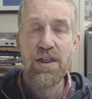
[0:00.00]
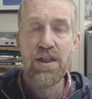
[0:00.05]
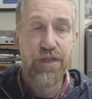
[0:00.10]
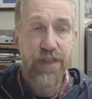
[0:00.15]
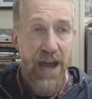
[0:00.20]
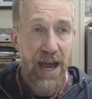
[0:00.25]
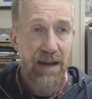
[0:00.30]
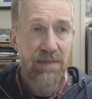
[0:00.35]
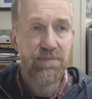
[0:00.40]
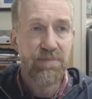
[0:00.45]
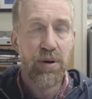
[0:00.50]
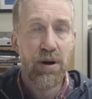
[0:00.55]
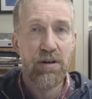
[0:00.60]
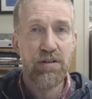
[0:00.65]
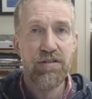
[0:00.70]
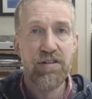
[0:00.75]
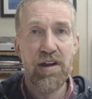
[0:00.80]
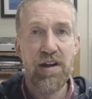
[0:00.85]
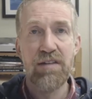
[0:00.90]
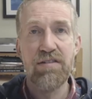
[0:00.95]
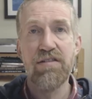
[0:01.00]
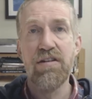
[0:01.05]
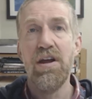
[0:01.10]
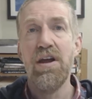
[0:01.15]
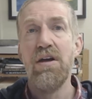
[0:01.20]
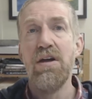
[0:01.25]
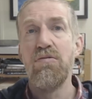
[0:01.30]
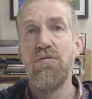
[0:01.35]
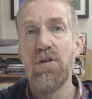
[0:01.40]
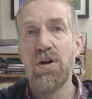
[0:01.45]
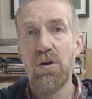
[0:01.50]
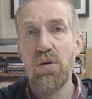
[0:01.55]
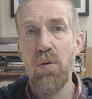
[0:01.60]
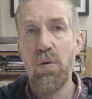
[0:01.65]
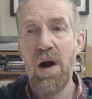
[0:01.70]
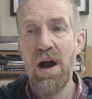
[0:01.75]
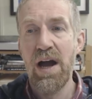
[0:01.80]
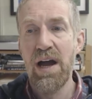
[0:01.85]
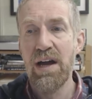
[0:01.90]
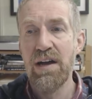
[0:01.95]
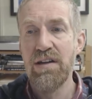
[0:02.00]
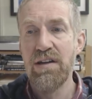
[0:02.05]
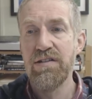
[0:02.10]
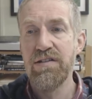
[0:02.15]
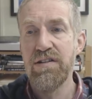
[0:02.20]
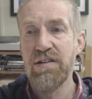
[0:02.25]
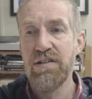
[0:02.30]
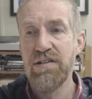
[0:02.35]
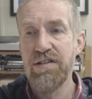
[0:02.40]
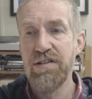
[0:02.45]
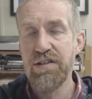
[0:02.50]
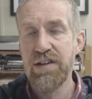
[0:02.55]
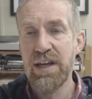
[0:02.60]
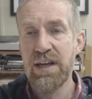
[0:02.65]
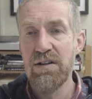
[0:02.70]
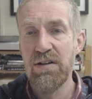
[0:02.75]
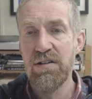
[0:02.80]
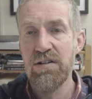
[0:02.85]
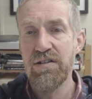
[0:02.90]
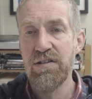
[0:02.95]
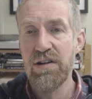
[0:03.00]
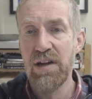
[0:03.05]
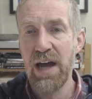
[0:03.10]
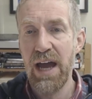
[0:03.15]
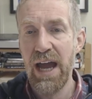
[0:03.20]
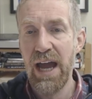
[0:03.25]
That process requires skills